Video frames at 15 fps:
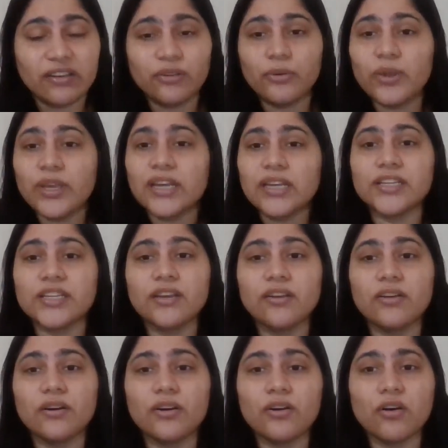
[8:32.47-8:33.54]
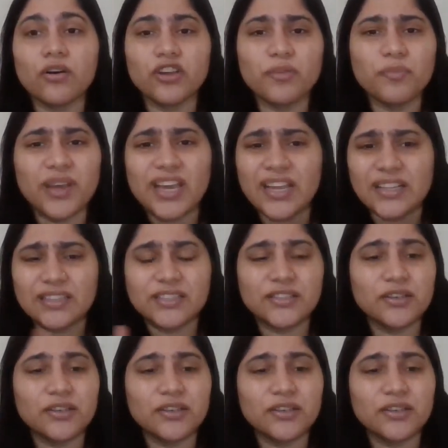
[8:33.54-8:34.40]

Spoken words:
creating your documents,